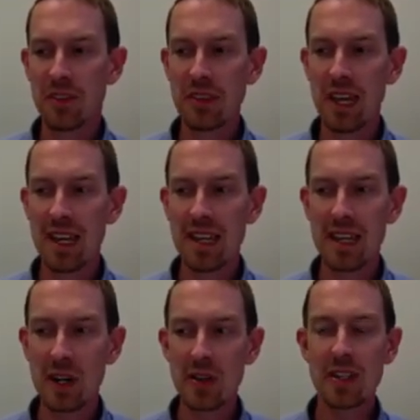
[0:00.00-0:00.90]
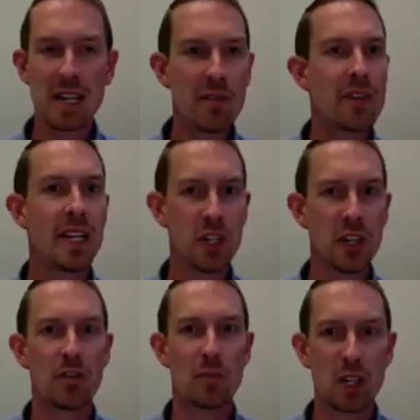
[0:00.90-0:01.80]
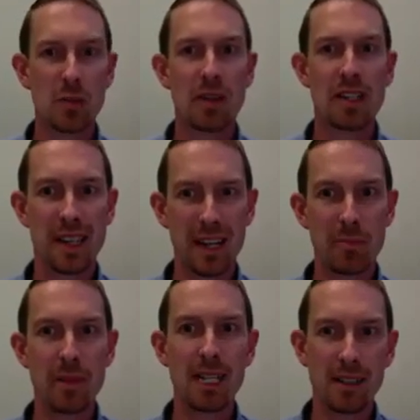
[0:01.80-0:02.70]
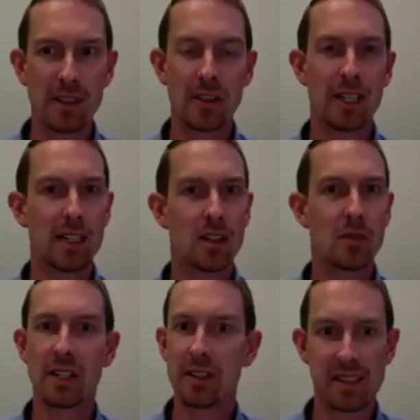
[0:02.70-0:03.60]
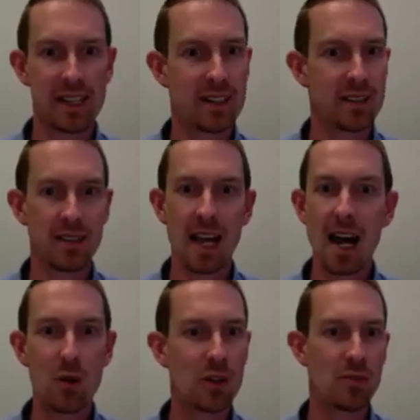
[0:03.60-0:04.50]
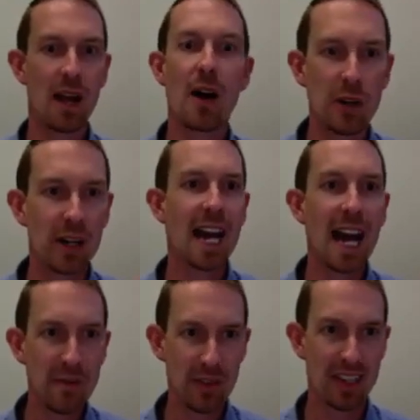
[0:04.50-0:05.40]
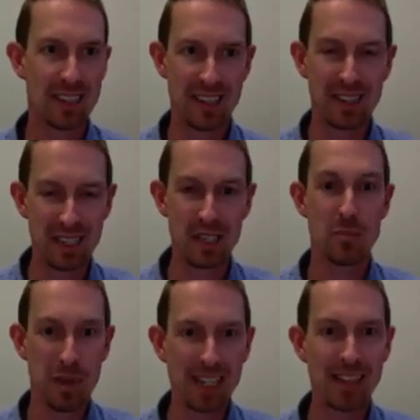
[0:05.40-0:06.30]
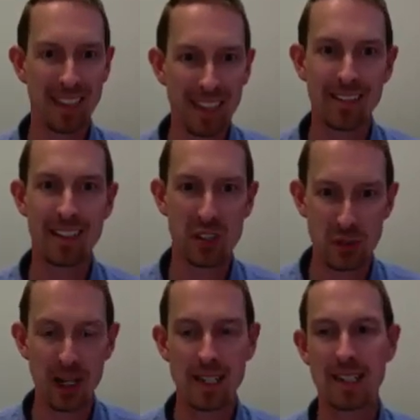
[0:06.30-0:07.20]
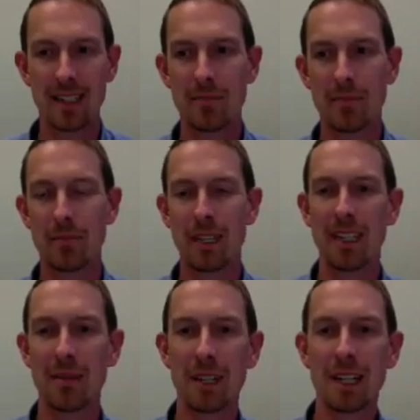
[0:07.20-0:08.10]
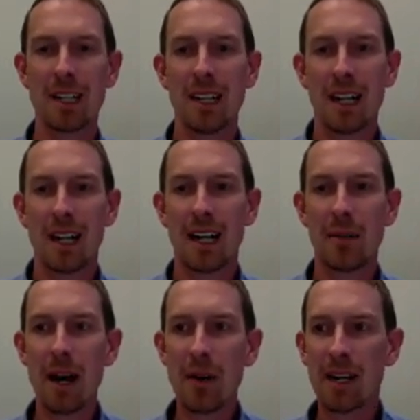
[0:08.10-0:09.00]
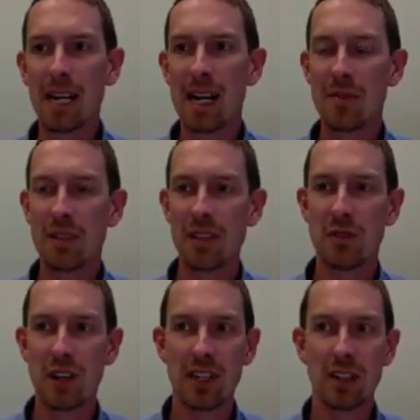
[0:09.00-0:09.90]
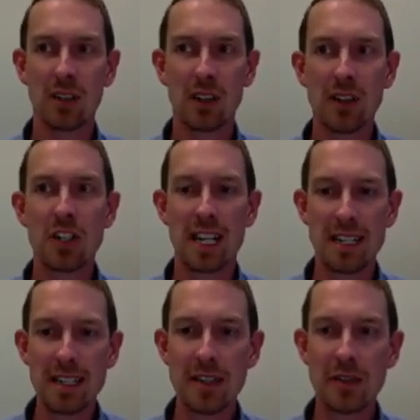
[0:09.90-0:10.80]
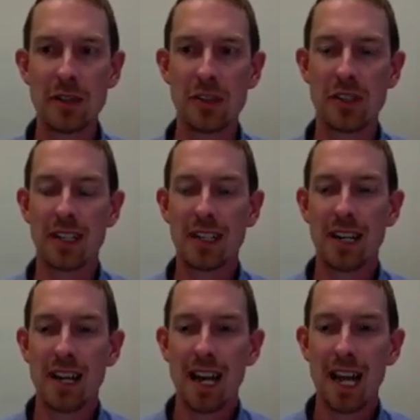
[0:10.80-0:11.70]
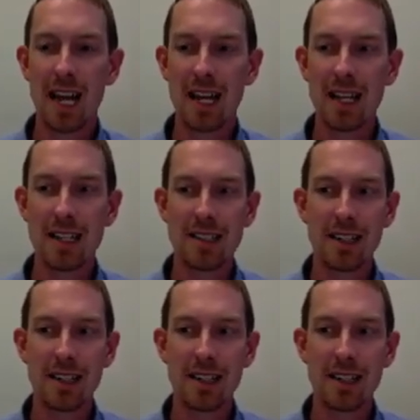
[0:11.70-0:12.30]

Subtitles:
they hear the definition of purpose and immediately are like, oh my goodness, that how could I have this big thing that's directing me? How could I have these very large ideals? And